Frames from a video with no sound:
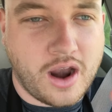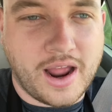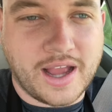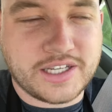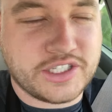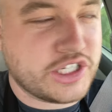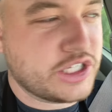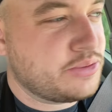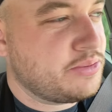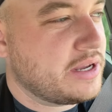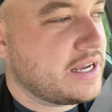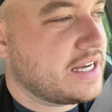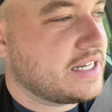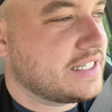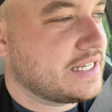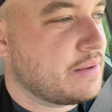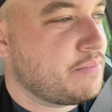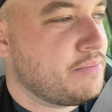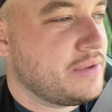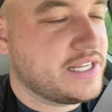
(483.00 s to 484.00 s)
right, just
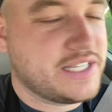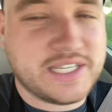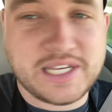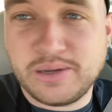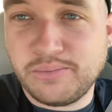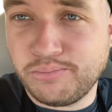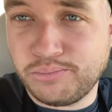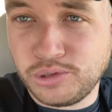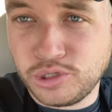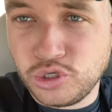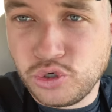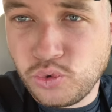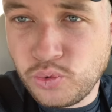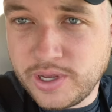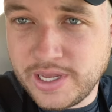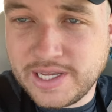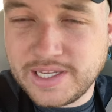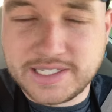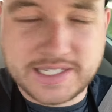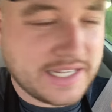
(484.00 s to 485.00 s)
because I'm missing
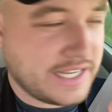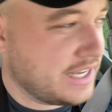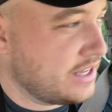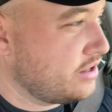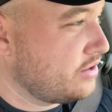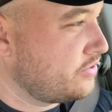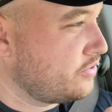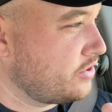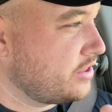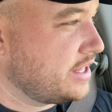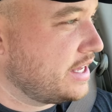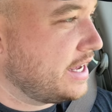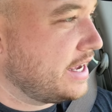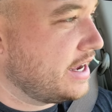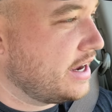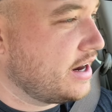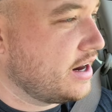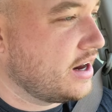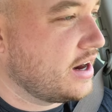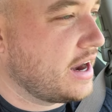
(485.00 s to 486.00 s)
blue-winged teal for the
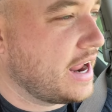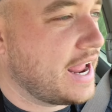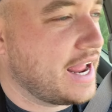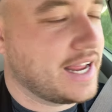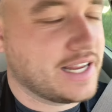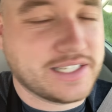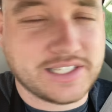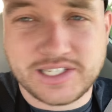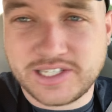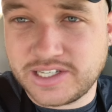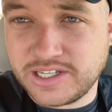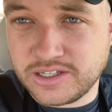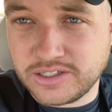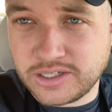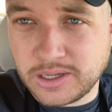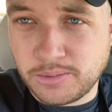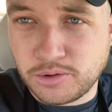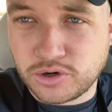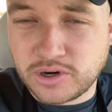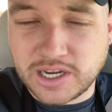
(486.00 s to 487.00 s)
year and still
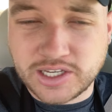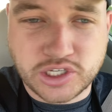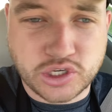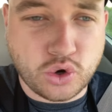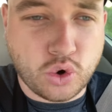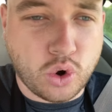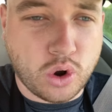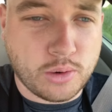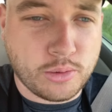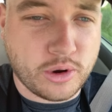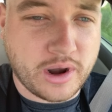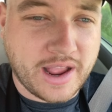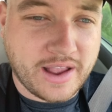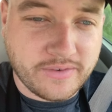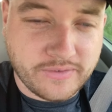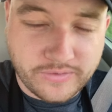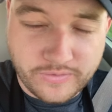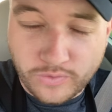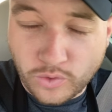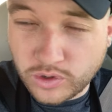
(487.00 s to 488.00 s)
double-crested
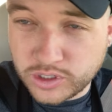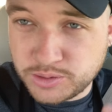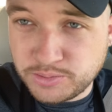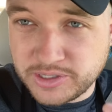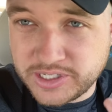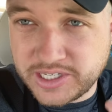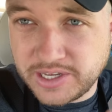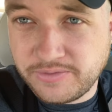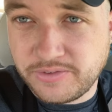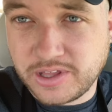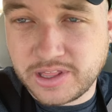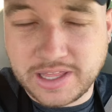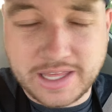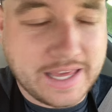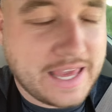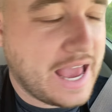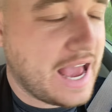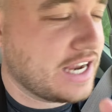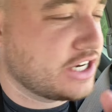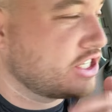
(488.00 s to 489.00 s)
cormorant for specifically
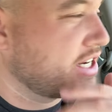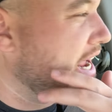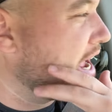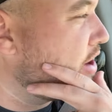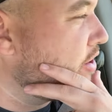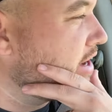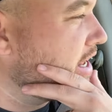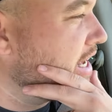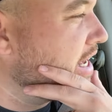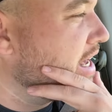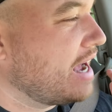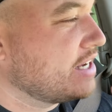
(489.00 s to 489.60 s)
Cache County,